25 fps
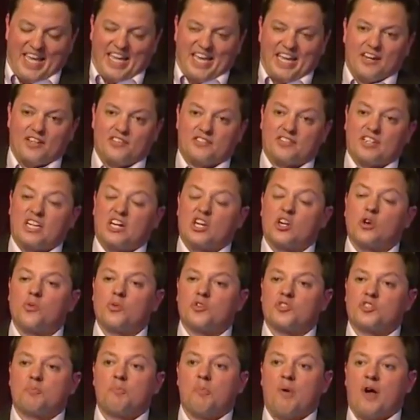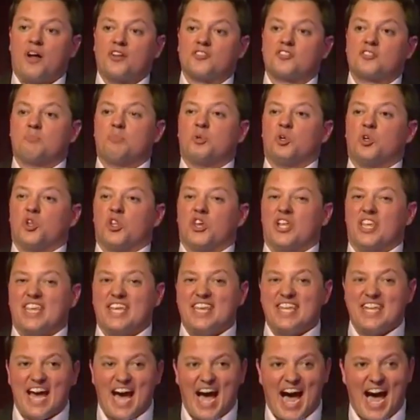It is irresponsible
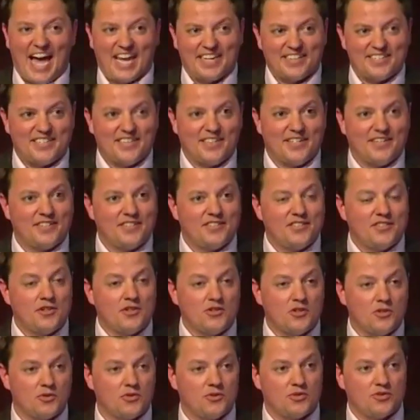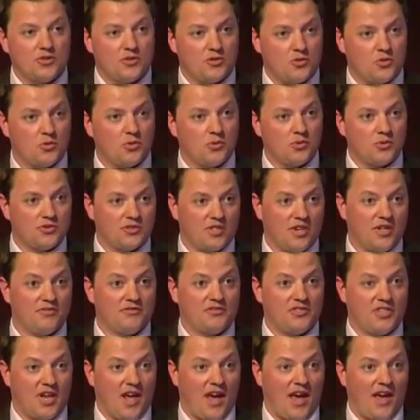not to use the tools
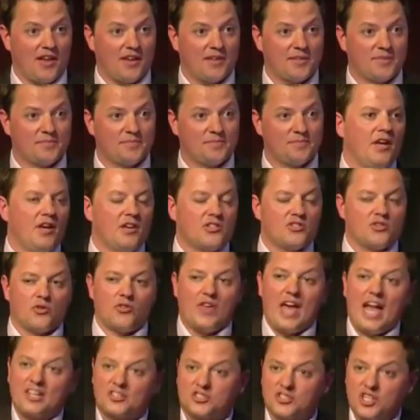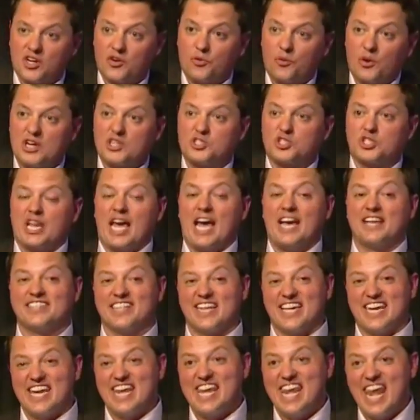of today. So that generation has
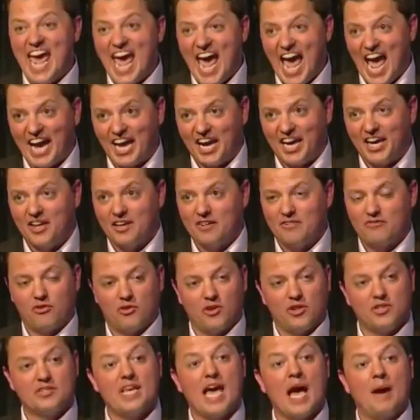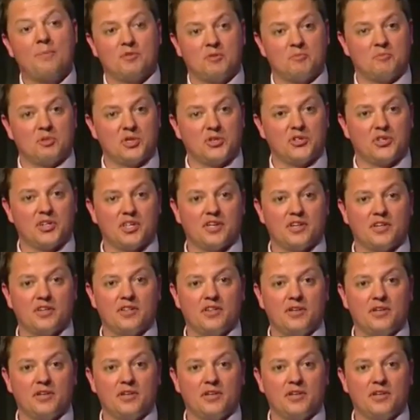a knack for adaptability.